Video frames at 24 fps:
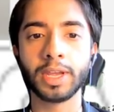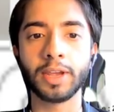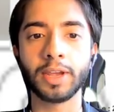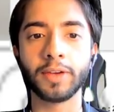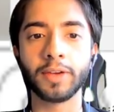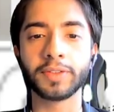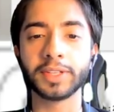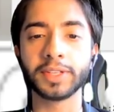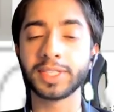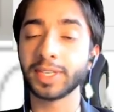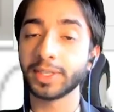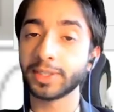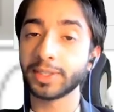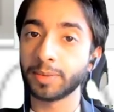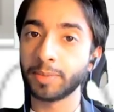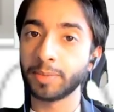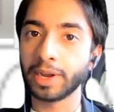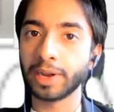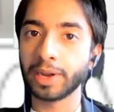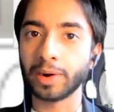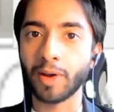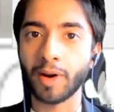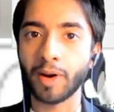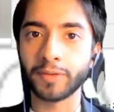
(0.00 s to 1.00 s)
If this doesn't
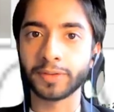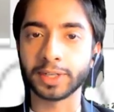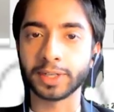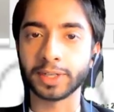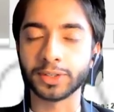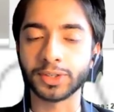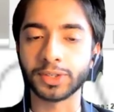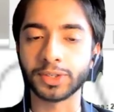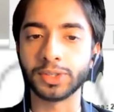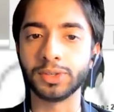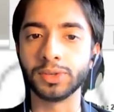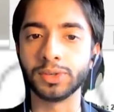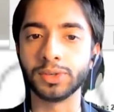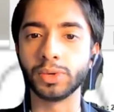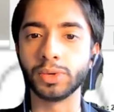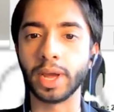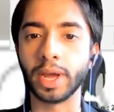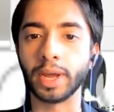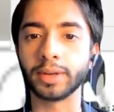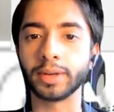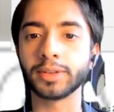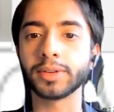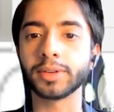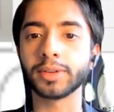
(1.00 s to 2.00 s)
make a lot of sense to you
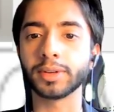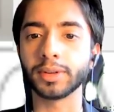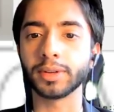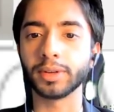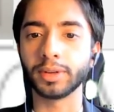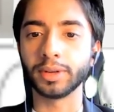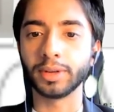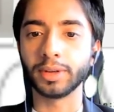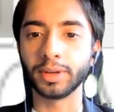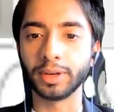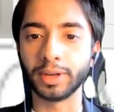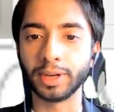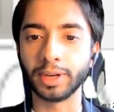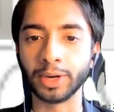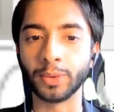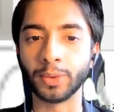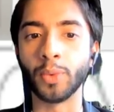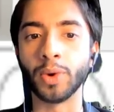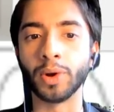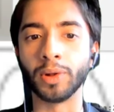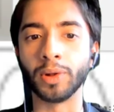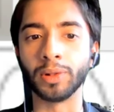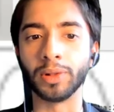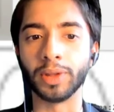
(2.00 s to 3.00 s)
yet, it
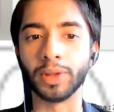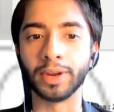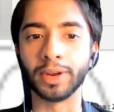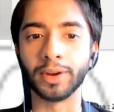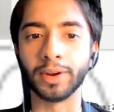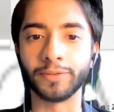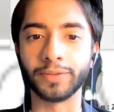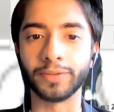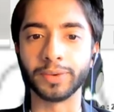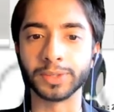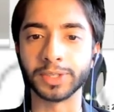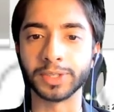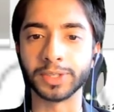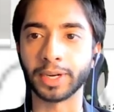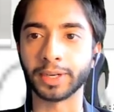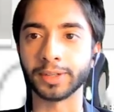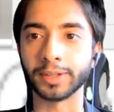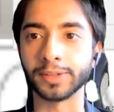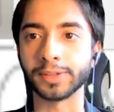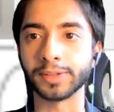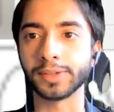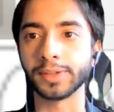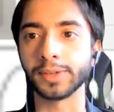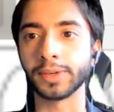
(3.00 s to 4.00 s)
will in a few
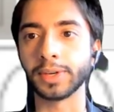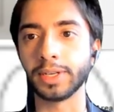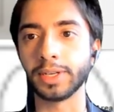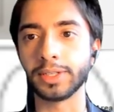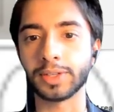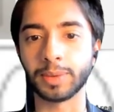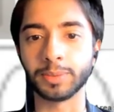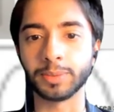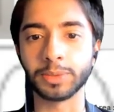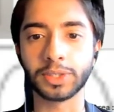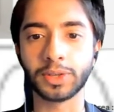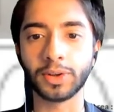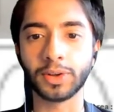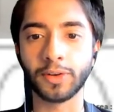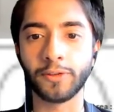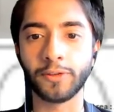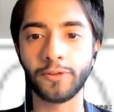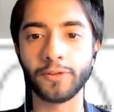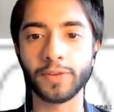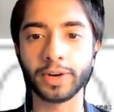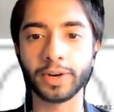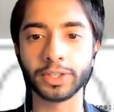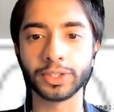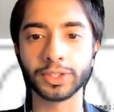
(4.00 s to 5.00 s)
seconds. Okay, so I'm just going to
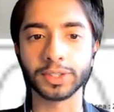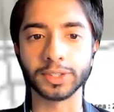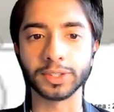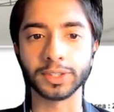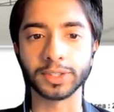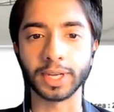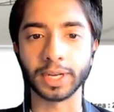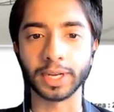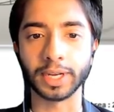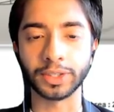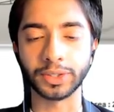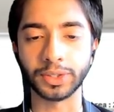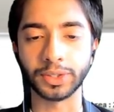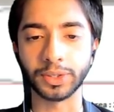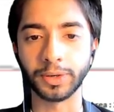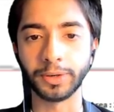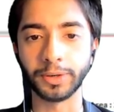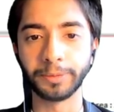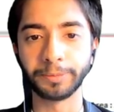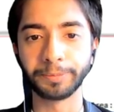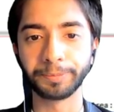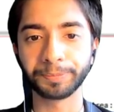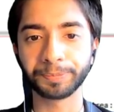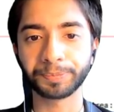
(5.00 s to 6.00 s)
finish the sketch
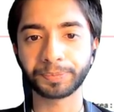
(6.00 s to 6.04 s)
here.